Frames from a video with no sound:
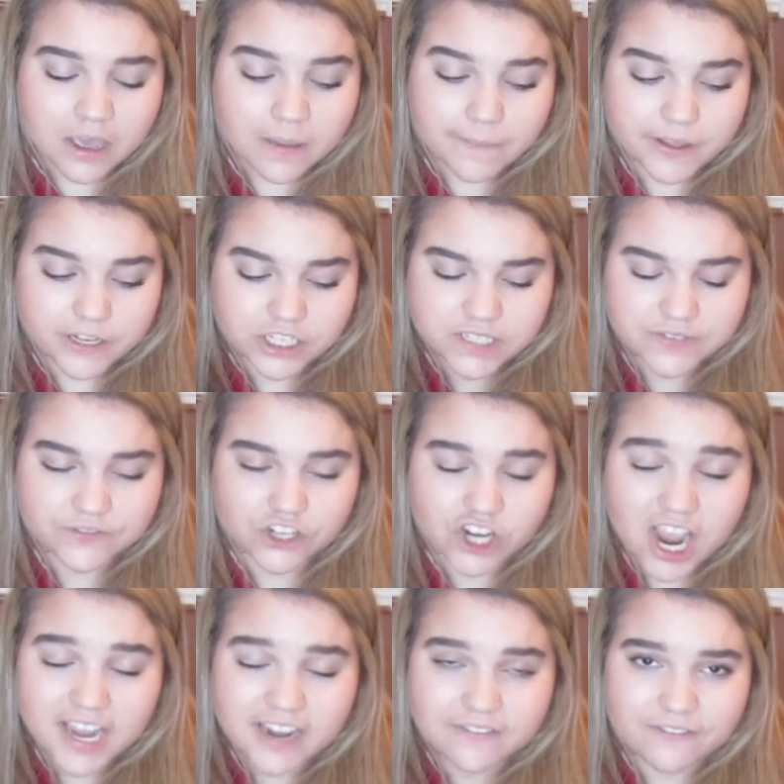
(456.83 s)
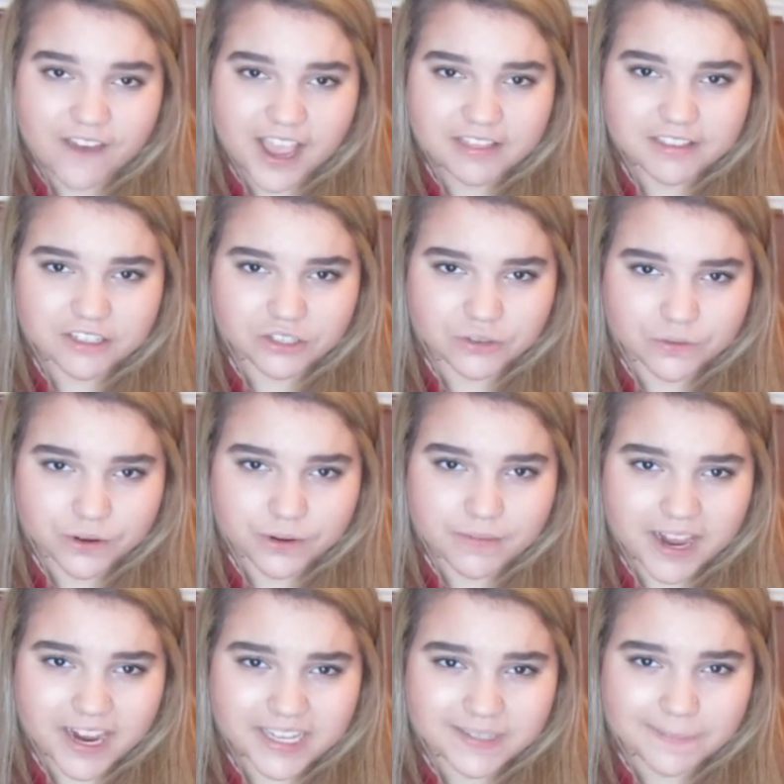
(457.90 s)
But just try to find the dorm
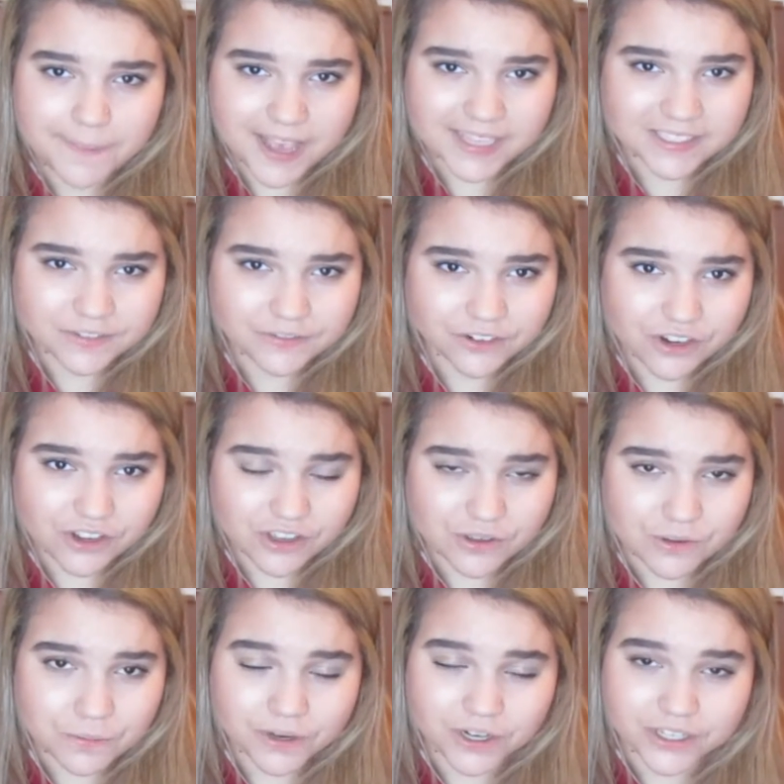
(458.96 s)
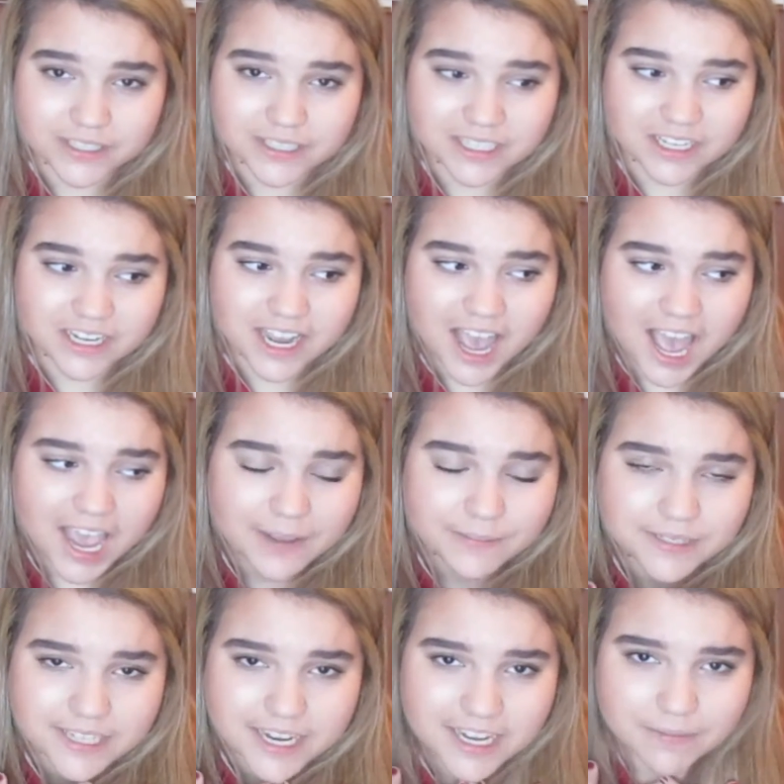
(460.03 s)
that is best for you. Personally, I'm
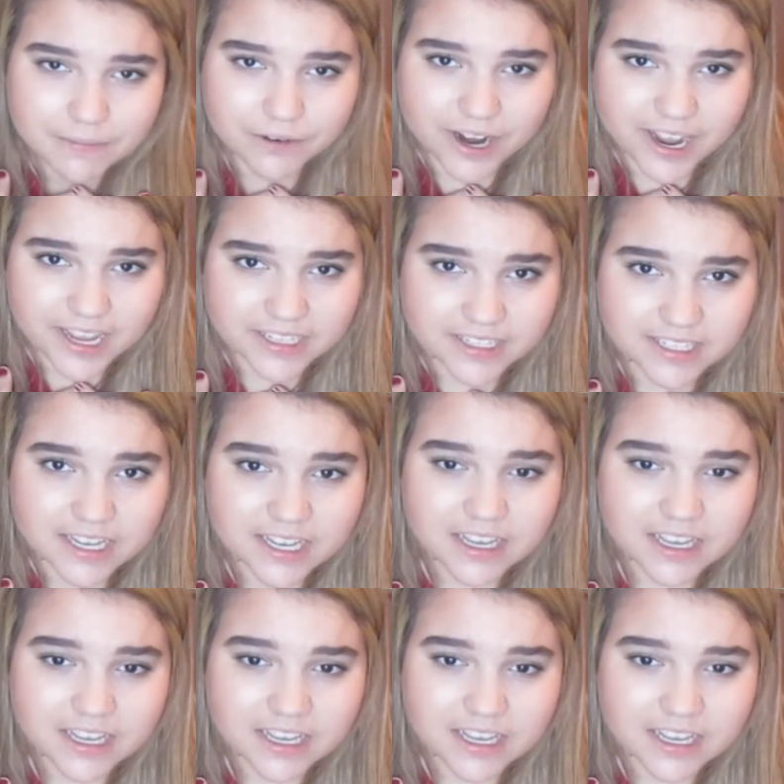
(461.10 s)
staying in Prez.